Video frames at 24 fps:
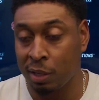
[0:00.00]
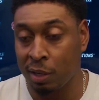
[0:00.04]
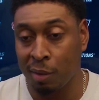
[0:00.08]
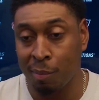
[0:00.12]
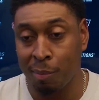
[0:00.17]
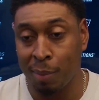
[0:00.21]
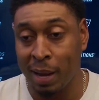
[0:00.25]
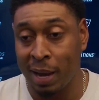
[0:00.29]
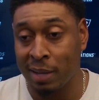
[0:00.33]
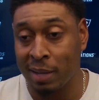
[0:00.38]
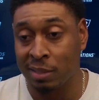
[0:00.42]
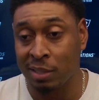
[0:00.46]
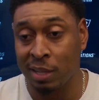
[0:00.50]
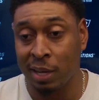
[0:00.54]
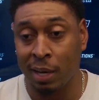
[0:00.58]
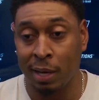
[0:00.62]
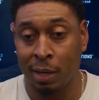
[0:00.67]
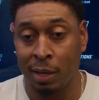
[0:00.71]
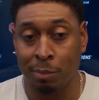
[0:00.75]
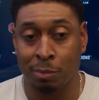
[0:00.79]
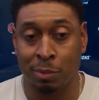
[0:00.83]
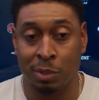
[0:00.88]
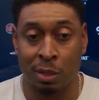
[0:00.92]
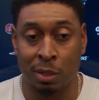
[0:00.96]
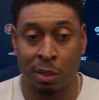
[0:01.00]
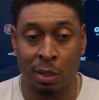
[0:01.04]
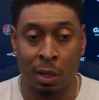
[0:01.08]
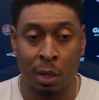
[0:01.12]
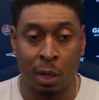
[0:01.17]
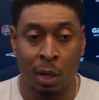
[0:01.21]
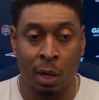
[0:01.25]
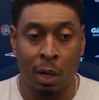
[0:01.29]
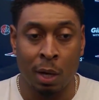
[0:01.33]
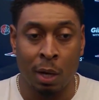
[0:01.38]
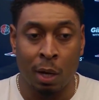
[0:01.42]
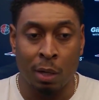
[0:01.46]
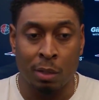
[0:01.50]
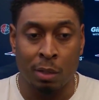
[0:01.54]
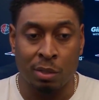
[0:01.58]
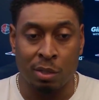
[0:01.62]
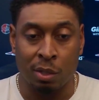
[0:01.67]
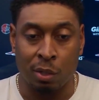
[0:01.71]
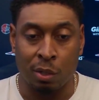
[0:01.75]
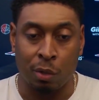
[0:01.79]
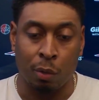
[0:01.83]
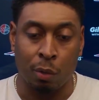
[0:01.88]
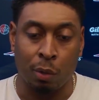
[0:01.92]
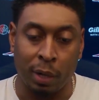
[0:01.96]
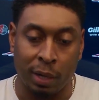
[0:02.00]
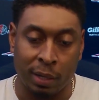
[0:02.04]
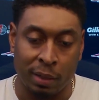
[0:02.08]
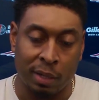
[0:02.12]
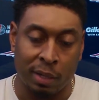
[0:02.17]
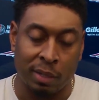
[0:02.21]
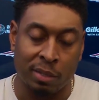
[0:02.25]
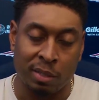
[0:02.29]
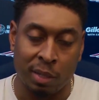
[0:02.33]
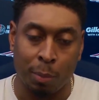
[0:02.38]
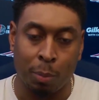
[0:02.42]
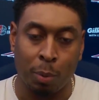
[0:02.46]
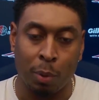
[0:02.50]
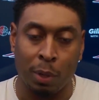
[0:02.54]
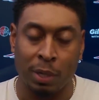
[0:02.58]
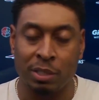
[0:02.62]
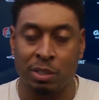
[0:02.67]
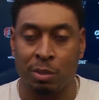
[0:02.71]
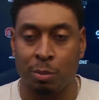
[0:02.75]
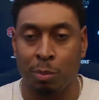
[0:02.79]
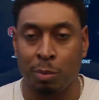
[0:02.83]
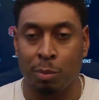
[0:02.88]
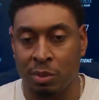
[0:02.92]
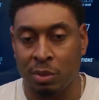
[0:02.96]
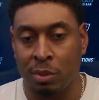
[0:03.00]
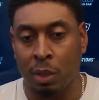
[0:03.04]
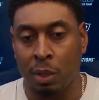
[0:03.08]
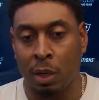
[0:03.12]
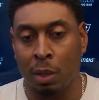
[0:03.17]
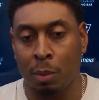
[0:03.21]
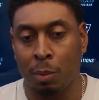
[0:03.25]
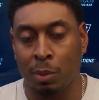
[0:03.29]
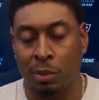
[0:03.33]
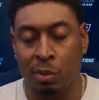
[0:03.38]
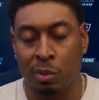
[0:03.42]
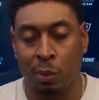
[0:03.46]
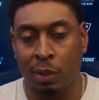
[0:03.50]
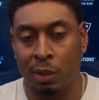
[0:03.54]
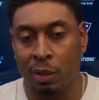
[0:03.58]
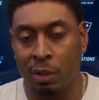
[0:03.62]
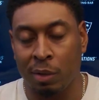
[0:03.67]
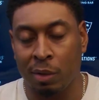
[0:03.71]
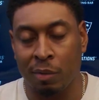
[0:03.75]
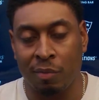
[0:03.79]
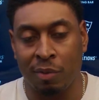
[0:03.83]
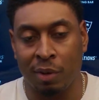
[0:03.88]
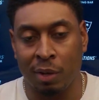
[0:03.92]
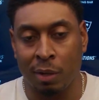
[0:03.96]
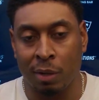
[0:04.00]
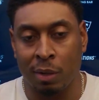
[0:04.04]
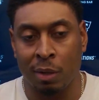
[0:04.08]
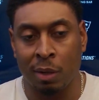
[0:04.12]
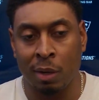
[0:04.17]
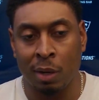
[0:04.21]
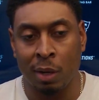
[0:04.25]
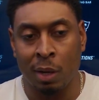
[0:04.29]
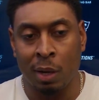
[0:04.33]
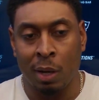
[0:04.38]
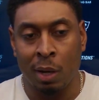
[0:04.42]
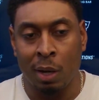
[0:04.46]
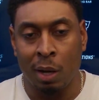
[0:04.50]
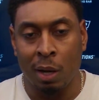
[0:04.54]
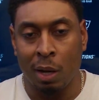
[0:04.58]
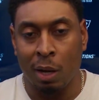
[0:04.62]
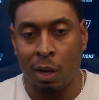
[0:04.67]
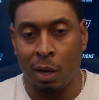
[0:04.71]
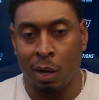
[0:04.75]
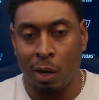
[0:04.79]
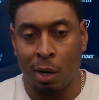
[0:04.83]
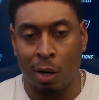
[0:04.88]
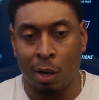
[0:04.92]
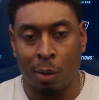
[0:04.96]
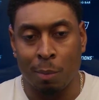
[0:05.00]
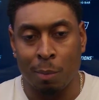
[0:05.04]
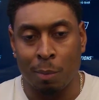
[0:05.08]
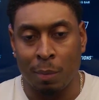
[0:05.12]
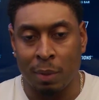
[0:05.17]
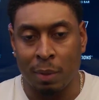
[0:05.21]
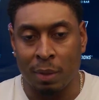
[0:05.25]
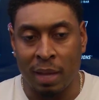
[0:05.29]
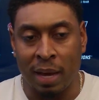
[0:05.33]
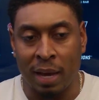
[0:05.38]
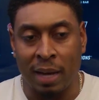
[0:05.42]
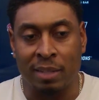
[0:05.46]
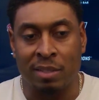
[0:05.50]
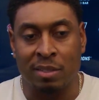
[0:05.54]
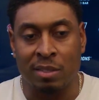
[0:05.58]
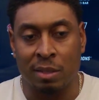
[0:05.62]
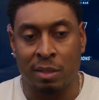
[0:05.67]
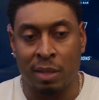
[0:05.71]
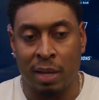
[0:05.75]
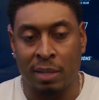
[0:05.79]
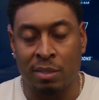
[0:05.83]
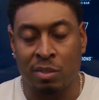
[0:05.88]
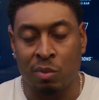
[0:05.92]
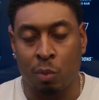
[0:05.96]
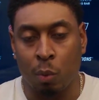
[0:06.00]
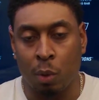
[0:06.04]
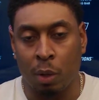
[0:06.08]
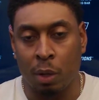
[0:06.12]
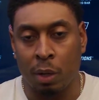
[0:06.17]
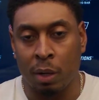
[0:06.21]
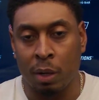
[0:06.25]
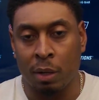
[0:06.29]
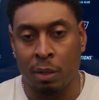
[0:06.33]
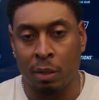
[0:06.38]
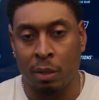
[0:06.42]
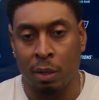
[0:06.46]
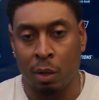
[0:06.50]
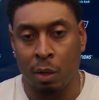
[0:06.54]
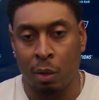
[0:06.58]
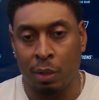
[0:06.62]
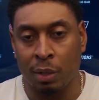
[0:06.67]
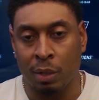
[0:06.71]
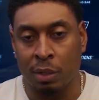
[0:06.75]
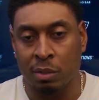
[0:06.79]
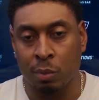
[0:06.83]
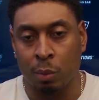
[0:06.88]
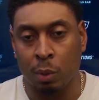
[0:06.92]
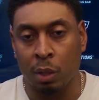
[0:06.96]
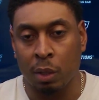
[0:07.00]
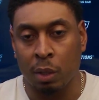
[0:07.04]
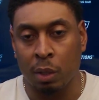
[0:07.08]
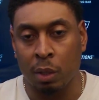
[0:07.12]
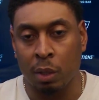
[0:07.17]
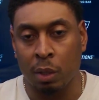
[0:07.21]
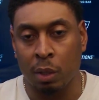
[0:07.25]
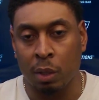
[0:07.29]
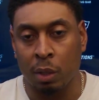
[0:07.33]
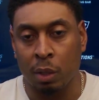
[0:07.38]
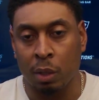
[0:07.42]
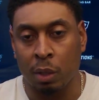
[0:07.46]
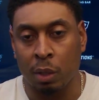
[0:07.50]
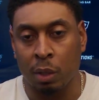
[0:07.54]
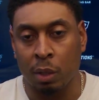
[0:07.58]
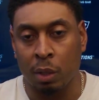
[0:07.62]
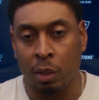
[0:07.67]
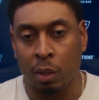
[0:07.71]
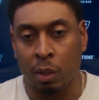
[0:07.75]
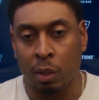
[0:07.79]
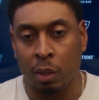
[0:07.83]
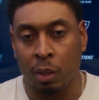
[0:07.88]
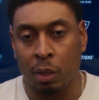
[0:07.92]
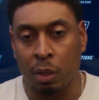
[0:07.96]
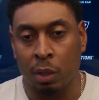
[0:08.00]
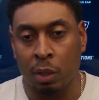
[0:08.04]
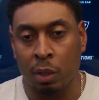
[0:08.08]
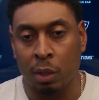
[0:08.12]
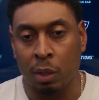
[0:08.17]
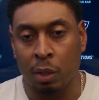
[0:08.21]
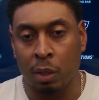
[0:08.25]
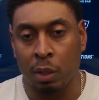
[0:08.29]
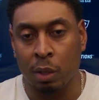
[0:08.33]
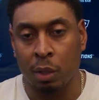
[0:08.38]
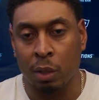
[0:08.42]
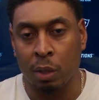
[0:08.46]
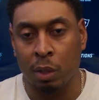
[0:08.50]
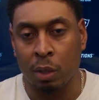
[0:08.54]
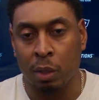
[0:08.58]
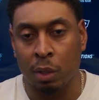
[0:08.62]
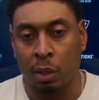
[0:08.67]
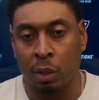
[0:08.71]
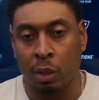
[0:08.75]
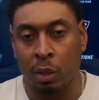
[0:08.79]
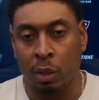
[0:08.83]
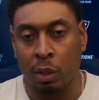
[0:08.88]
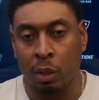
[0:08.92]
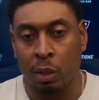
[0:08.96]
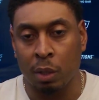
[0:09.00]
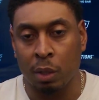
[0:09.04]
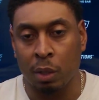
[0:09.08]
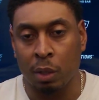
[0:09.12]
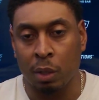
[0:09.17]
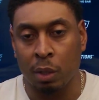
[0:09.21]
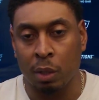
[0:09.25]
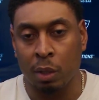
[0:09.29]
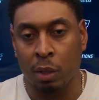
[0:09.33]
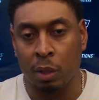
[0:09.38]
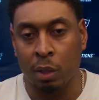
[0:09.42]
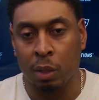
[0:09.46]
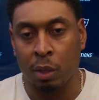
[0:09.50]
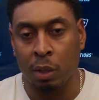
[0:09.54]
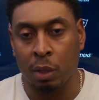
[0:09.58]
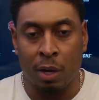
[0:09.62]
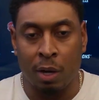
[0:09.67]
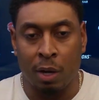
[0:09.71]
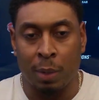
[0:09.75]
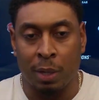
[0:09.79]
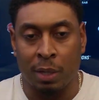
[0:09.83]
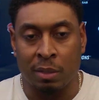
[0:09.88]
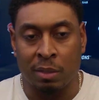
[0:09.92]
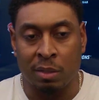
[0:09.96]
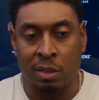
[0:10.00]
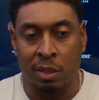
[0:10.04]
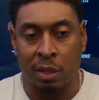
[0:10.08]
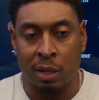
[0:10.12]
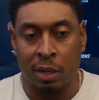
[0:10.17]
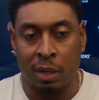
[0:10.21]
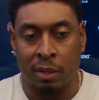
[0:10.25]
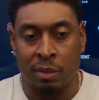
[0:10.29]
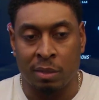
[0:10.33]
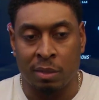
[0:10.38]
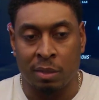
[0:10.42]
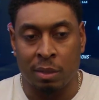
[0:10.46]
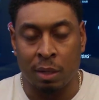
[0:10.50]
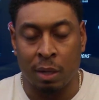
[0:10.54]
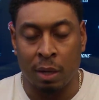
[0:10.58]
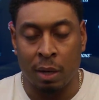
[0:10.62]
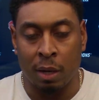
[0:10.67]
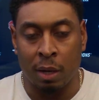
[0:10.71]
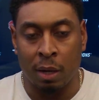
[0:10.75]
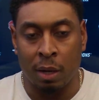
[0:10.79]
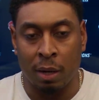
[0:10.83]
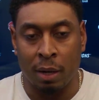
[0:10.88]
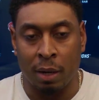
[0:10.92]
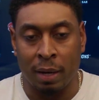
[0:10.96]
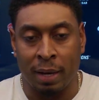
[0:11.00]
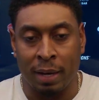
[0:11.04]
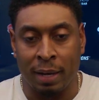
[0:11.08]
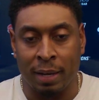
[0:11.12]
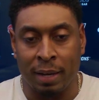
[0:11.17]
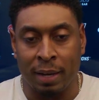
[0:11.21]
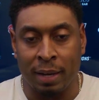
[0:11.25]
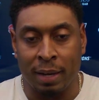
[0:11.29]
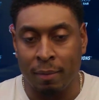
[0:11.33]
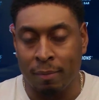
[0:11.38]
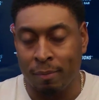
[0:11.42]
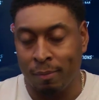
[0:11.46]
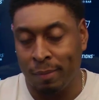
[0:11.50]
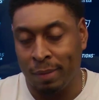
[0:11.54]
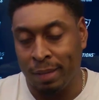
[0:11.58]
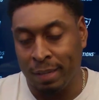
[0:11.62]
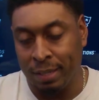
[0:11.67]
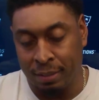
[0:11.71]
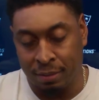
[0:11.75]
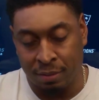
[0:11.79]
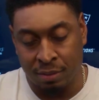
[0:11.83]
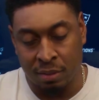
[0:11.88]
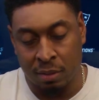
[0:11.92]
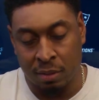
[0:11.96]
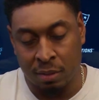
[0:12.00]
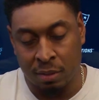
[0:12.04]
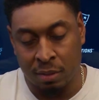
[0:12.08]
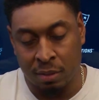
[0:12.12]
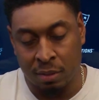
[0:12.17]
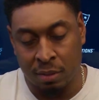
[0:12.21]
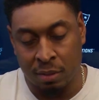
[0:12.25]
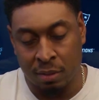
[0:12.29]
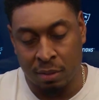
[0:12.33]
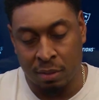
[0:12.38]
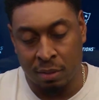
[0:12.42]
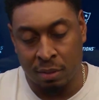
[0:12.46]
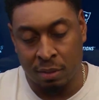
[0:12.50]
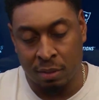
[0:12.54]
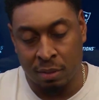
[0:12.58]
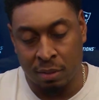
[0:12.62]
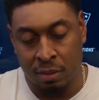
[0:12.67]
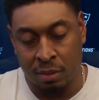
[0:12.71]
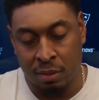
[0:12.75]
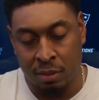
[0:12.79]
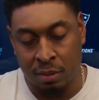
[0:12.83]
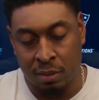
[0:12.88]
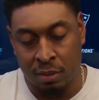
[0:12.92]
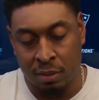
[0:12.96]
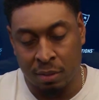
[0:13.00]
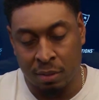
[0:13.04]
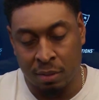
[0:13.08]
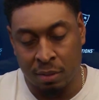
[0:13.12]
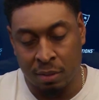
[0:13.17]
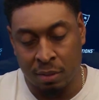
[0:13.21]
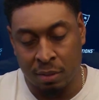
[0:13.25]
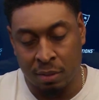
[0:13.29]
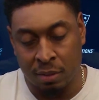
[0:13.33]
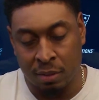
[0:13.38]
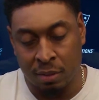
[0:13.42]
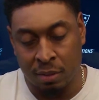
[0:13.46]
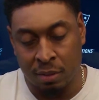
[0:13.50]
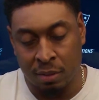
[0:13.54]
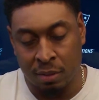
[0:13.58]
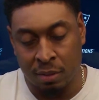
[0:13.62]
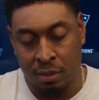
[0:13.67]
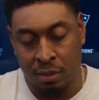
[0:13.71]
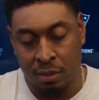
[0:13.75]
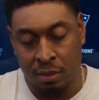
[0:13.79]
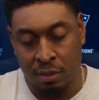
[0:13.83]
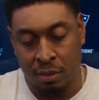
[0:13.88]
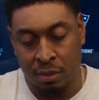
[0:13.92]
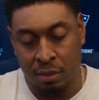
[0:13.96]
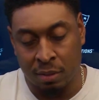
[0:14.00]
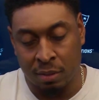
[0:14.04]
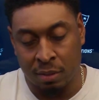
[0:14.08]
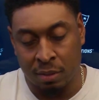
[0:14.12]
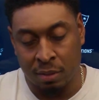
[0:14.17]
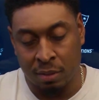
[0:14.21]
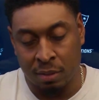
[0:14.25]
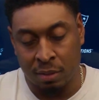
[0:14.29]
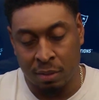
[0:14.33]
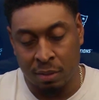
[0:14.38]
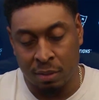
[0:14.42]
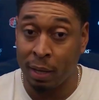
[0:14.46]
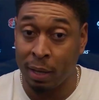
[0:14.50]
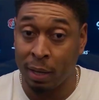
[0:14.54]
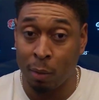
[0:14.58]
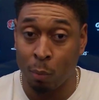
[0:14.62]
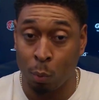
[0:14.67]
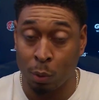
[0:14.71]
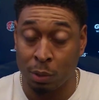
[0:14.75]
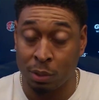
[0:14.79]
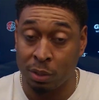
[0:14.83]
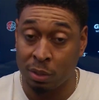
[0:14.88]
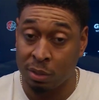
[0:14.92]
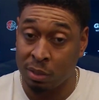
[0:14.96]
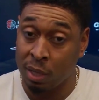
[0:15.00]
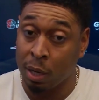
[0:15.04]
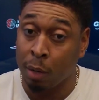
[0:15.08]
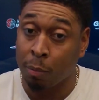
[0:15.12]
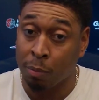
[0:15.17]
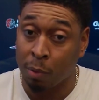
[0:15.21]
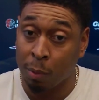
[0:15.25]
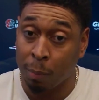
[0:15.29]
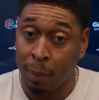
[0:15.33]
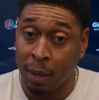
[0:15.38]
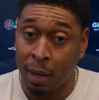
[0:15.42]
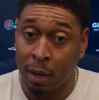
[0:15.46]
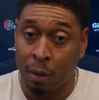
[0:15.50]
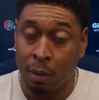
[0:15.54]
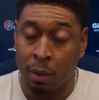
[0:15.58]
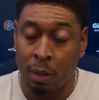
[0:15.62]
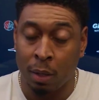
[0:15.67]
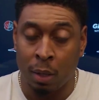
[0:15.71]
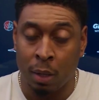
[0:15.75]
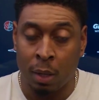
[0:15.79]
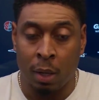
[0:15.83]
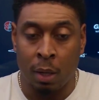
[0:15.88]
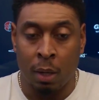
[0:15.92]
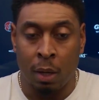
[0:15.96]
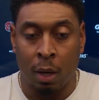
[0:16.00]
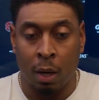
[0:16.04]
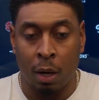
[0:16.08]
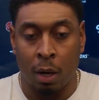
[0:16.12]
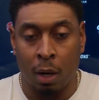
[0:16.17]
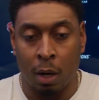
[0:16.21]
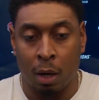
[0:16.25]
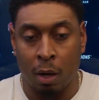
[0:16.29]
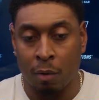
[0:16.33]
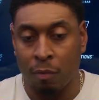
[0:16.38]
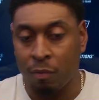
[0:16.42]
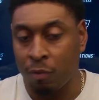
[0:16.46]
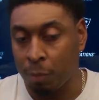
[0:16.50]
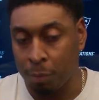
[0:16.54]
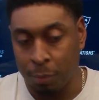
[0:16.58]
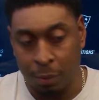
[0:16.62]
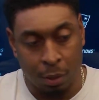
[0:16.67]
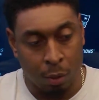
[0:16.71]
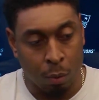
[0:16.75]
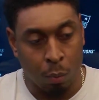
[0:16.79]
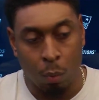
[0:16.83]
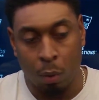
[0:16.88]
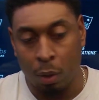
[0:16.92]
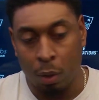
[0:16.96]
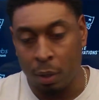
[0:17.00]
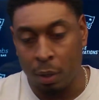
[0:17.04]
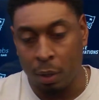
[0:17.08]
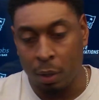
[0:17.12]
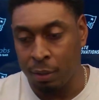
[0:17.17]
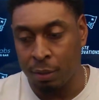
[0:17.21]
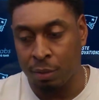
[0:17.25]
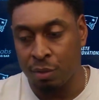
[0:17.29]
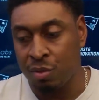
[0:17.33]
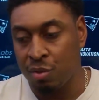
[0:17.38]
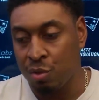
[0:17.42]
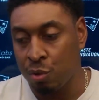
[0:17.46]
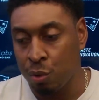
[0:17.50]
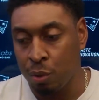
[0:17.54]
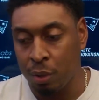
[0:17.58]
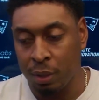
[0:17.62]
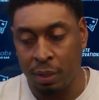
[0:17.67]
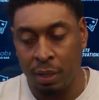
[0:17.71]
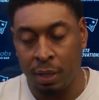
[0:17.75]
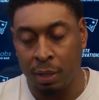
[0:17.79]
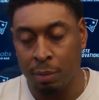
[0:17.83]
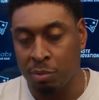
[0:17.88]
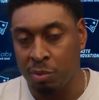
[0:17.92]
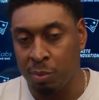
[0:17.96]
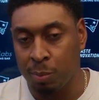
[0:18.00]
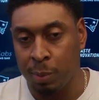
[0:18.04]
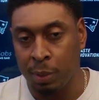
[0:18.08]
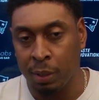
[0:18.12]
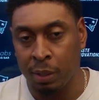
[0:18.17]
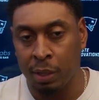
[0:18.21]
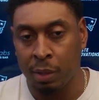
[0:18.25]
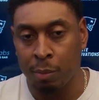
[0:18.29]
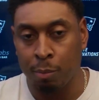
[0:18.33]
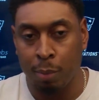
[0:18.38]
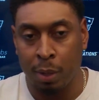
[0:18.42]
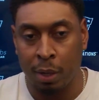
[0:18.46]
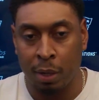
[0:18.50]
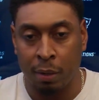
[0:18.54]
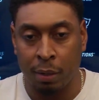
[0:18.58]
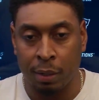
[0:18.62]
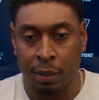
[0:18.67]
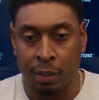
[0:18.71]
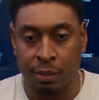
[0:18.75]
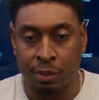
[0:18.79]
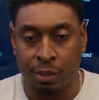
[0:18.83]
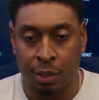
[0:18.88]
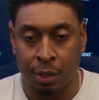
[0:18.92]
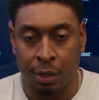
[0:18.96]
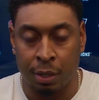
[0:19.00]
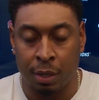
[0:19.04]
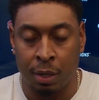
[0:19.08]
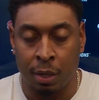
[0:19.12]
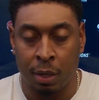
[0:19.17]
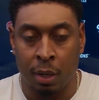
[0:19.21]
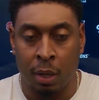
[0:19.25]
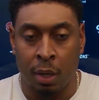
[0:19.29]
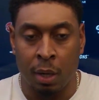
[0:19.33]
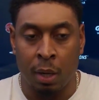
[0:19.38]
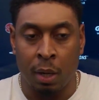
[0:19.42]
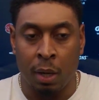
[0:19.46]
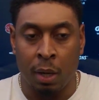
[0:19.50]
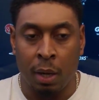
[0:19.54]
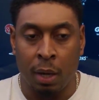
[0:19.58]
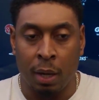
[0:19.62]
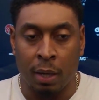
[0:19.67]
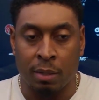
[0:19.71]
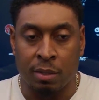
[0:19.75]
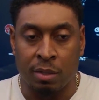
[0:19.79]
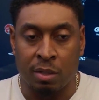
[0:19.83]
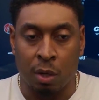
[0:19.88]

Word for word: in the pass game to to create that separation but, uh, between the defender, um, that's that's where you know he's really good at you know and so for him for him it's it's uh, he he's done a good job of his block recognition in the run game which has helped him out uh, from year one year two it keeps getting better each year and mm-hmm.